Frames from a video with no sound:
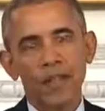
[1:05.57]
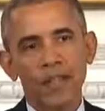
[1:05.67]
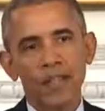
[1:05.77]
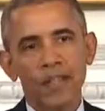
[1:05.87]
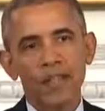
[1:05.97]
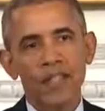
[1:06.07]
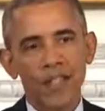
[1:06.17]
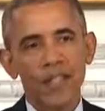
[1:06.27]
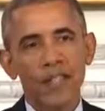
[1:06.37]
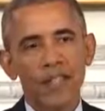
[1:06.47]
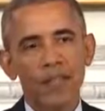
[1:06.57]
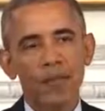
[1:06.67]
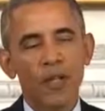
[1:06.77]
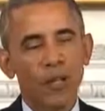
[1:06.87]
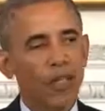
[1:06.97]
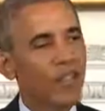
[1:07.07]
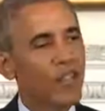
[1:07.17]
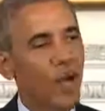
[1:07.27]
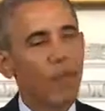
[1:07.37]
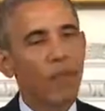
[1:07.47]
because they've seen that he has been willing
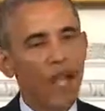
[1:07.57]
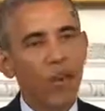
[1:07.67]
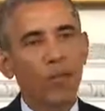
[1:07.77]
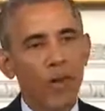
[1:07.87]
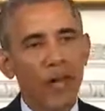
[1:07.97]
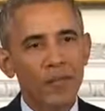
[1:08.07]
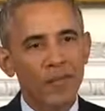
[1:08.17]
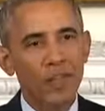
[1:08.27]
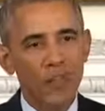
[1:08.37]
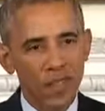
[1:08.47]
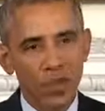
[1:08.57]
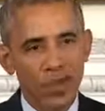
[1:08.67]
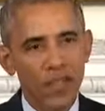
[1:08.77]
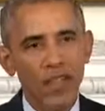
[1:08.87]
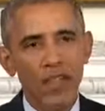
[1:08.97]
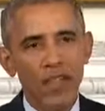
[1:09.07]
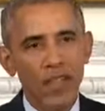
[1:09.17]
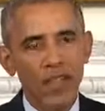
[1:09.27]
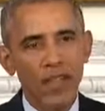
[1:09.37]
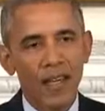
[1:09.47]
to drop barrel bombs on children
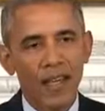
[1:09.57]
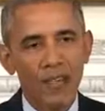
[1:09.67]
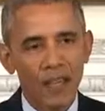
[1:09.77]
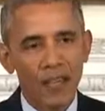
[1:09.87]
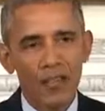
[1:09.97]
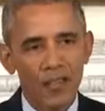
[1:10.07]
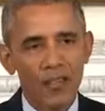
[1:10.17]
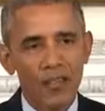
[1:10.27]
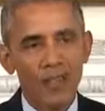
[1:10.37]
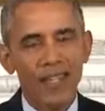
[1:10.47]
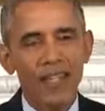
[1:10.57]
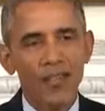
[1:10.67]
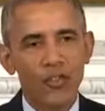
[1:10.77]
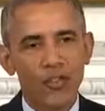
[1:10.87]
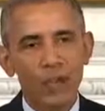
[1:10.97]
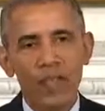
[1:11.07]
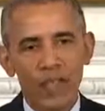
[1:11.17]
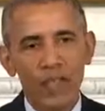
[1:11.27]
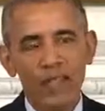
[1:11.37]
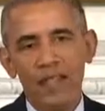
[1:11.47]
and on villages
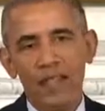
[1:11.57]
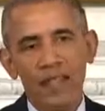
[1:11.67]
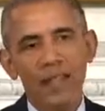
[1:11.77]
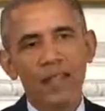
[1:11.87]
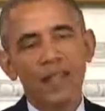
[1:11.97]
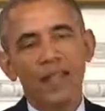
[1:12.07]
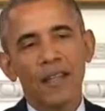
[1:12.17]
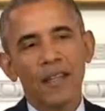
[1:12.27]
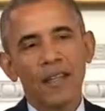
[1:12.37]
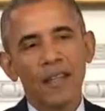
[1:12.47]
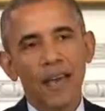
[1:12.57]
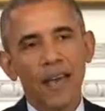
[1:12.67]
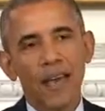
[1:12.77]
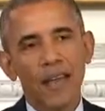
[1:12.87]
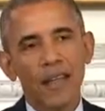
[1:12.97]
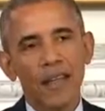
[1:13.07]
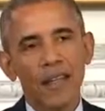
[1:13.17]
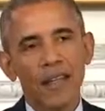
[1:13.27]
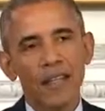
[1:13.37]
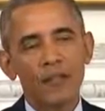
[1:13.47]
indiscriminately and
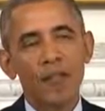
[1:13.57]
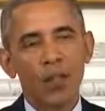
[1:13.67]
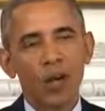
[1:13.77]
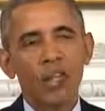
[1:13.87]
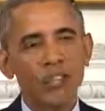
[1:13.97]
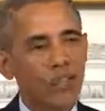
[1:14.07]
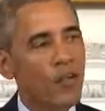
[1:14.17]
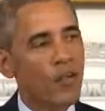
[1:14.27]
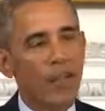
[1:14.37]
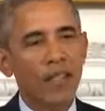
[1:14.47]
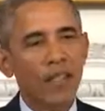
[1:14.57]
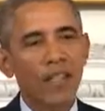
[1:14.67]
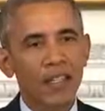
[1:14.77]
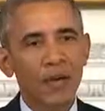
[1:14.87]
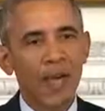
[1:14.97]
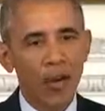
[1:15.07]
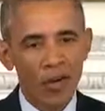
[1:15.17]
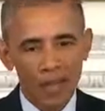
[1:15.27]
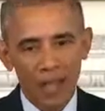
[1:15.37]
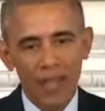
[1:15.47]
has been more concerned about clinging to
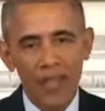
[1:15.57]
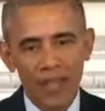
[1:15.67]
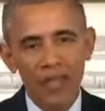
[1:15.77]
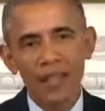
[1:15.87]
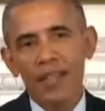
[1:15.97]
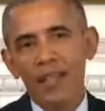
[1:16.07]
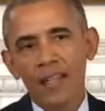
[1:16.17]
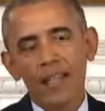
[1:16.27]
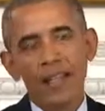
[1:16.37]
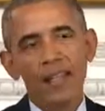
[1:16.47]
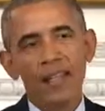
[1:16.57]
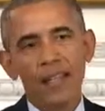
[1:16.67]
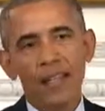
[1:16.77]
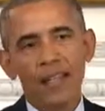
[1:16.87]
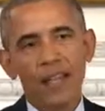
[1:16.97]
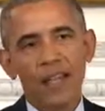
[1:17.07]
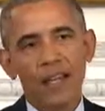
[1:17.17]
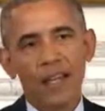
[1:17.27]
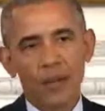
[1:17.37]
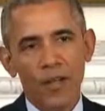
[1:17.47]
power than the state of his
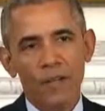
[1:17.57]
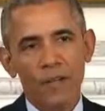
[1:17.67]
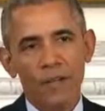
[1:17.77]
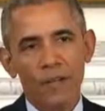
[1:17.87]
country.